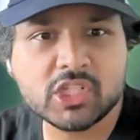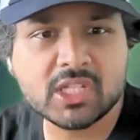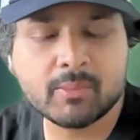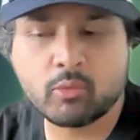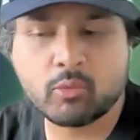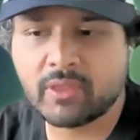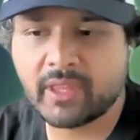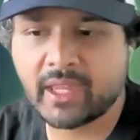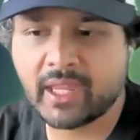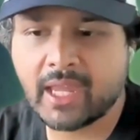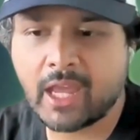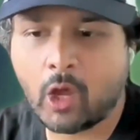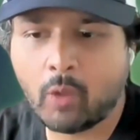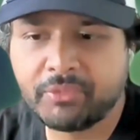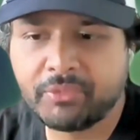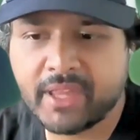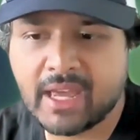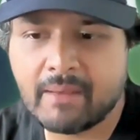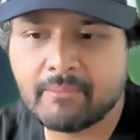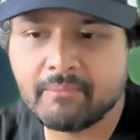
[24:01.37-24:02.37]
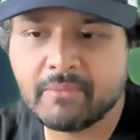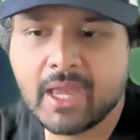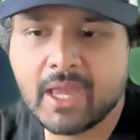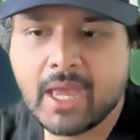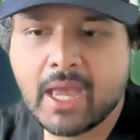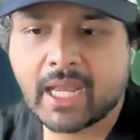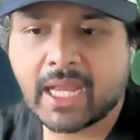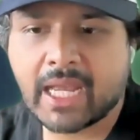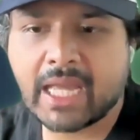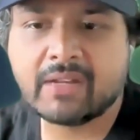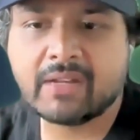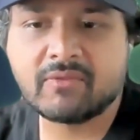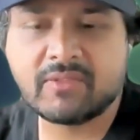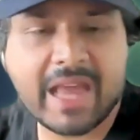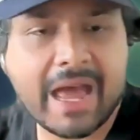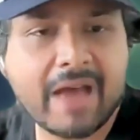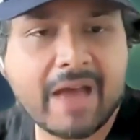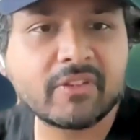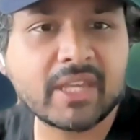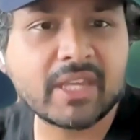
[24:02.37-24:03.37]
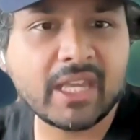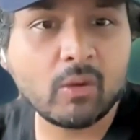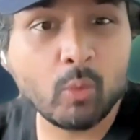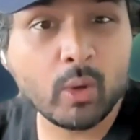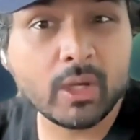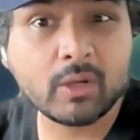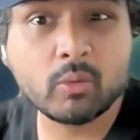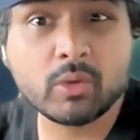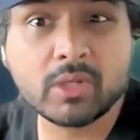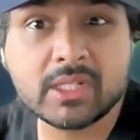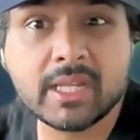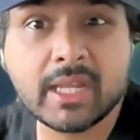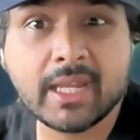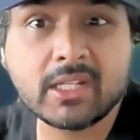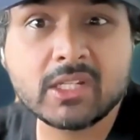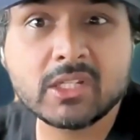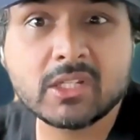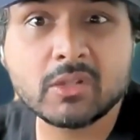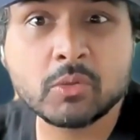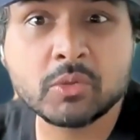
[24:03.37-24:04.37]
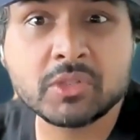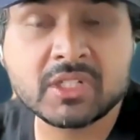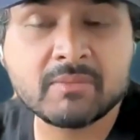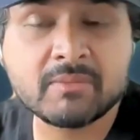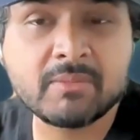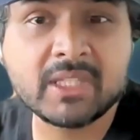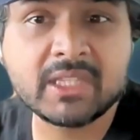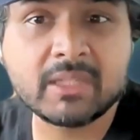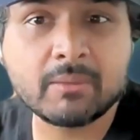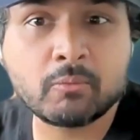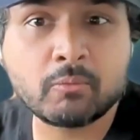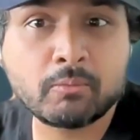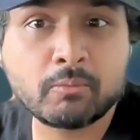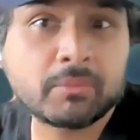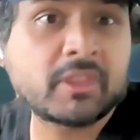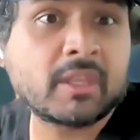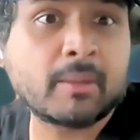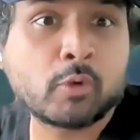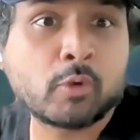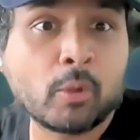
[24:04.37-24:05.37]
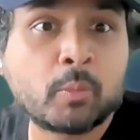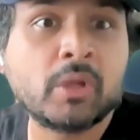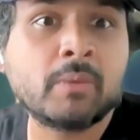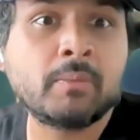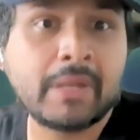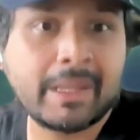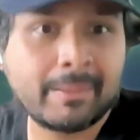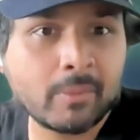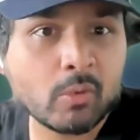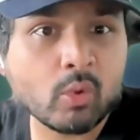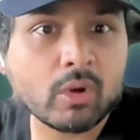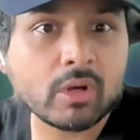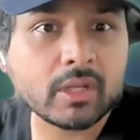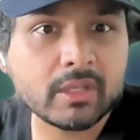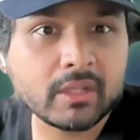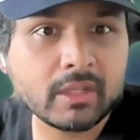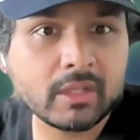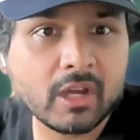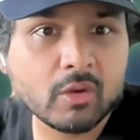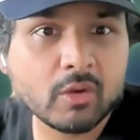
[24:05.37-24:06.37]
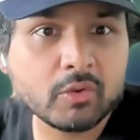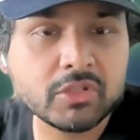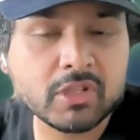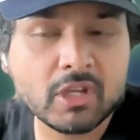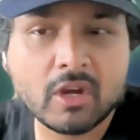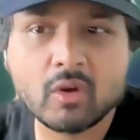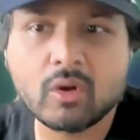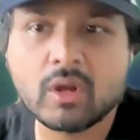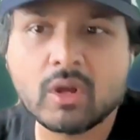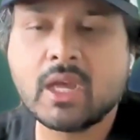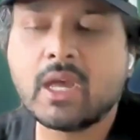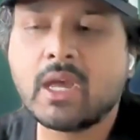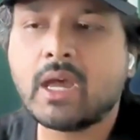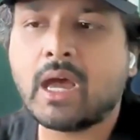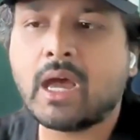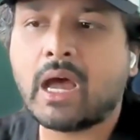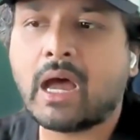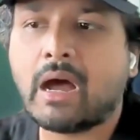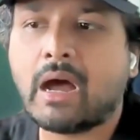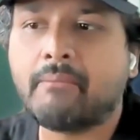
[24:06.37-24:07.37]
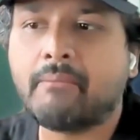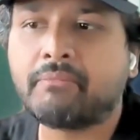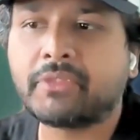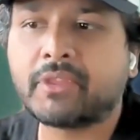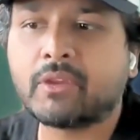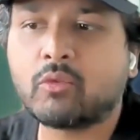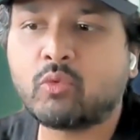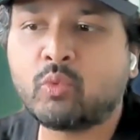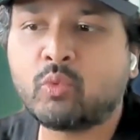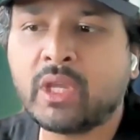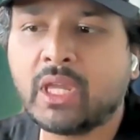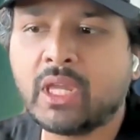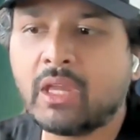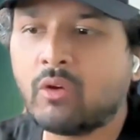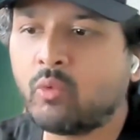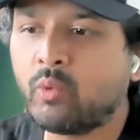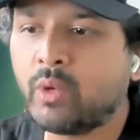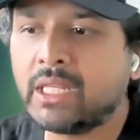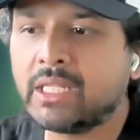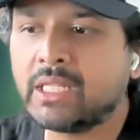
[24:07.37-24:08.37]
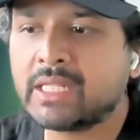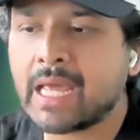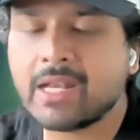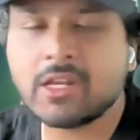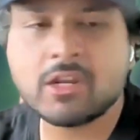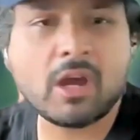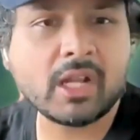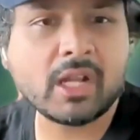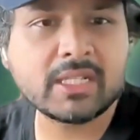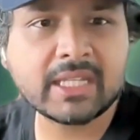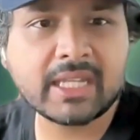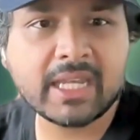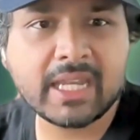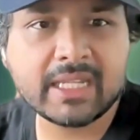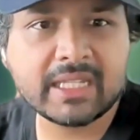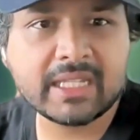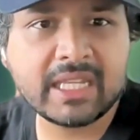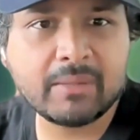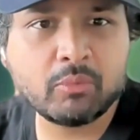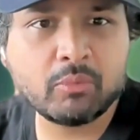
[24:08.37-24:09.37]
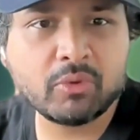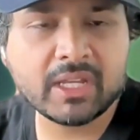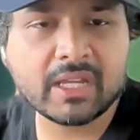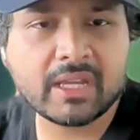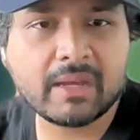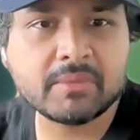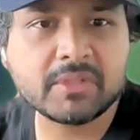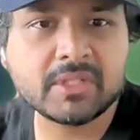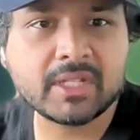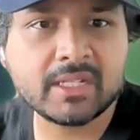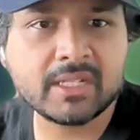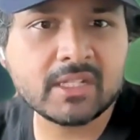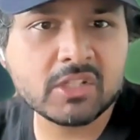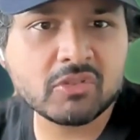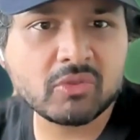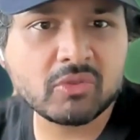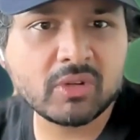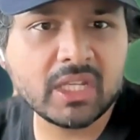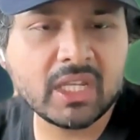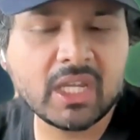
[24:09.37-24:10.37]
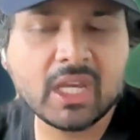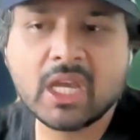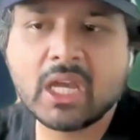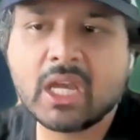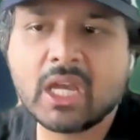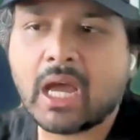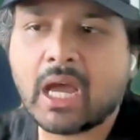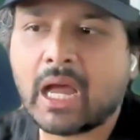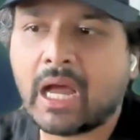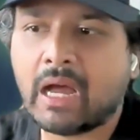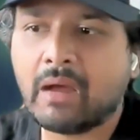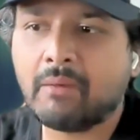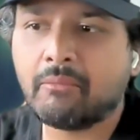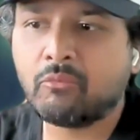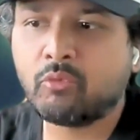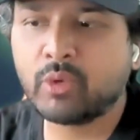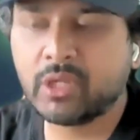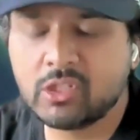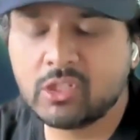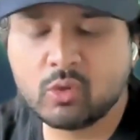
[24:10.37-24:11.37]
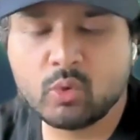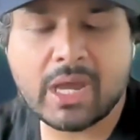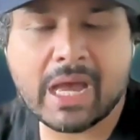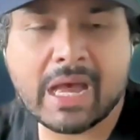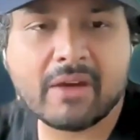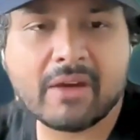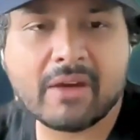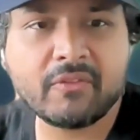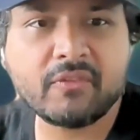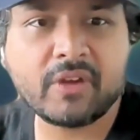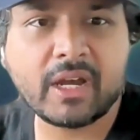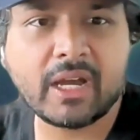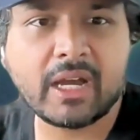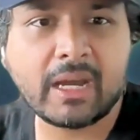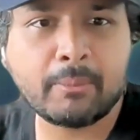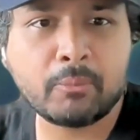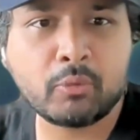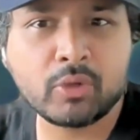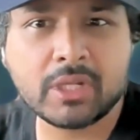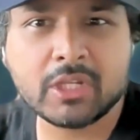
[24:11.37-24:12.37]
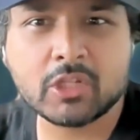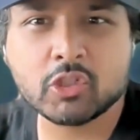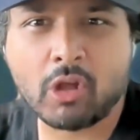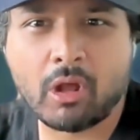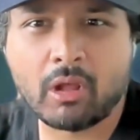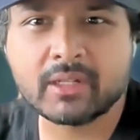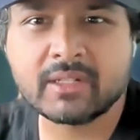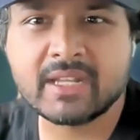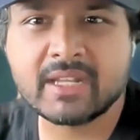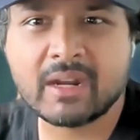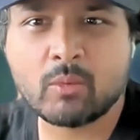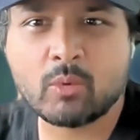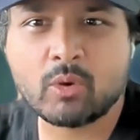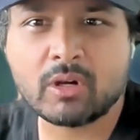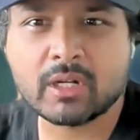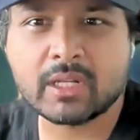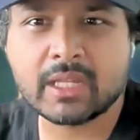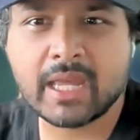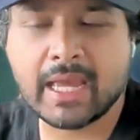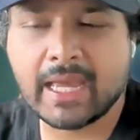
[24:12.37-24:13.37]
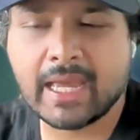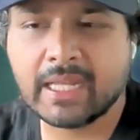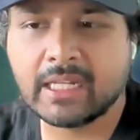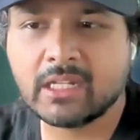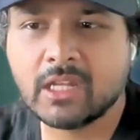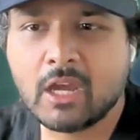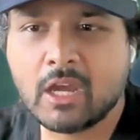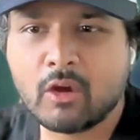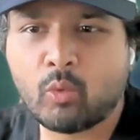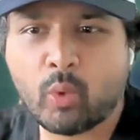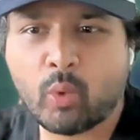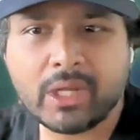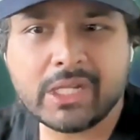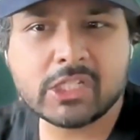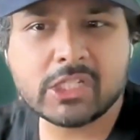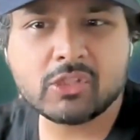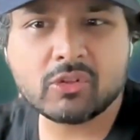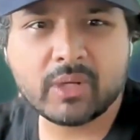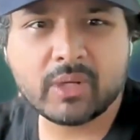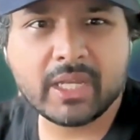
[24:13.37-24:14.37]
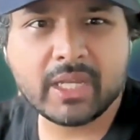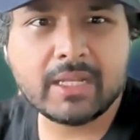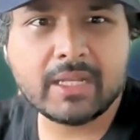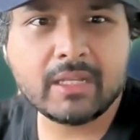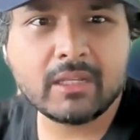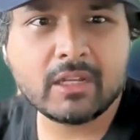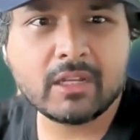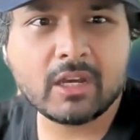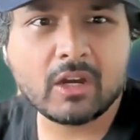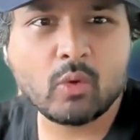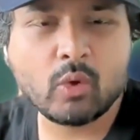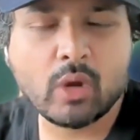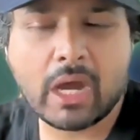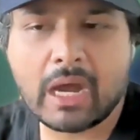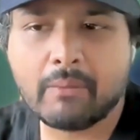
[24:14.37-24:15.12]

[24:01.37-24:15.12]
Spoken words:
relationship where they helped them kind of navigate what it would take to submit the appropriate paperwork. So we tend not to gatekeep when it comes to industry. We do have a pretty solid network. And once you're in,